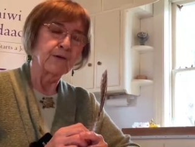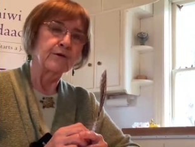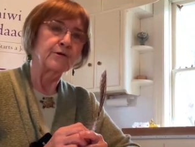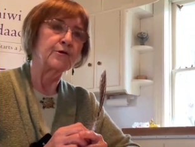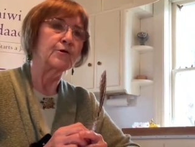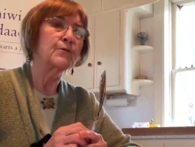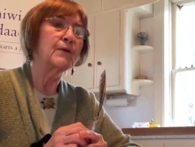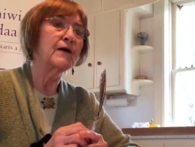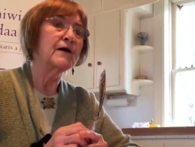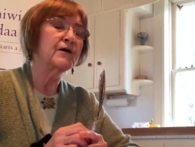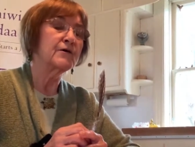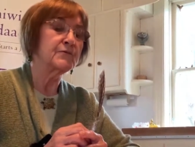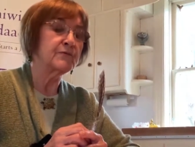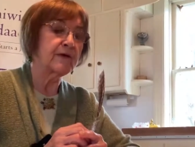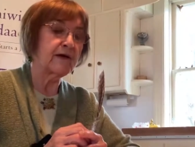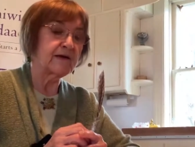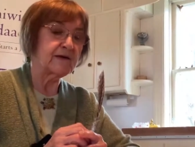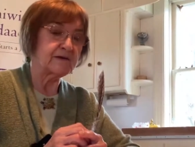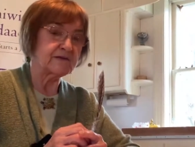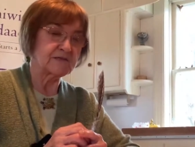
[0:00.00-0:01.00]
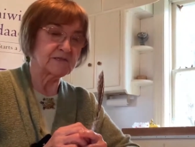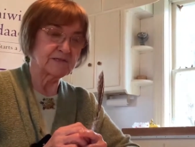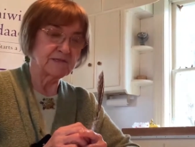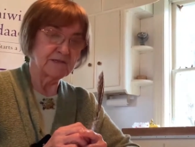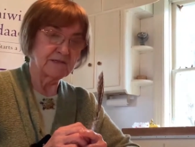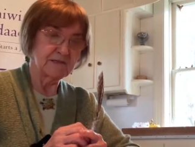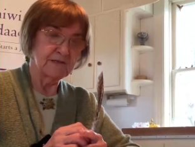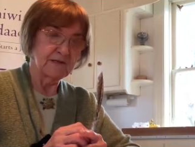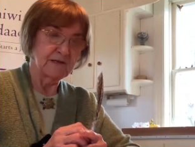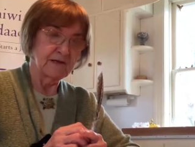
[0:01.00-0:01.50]
You are right,
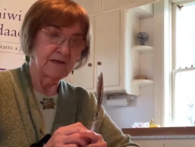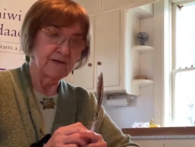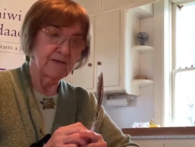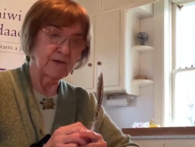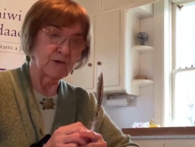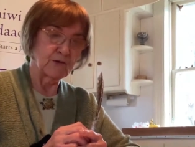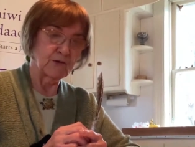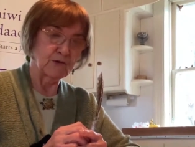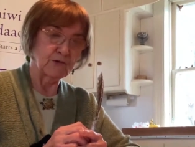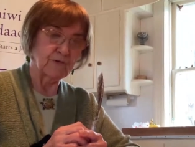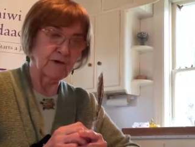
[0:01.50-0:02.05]
the old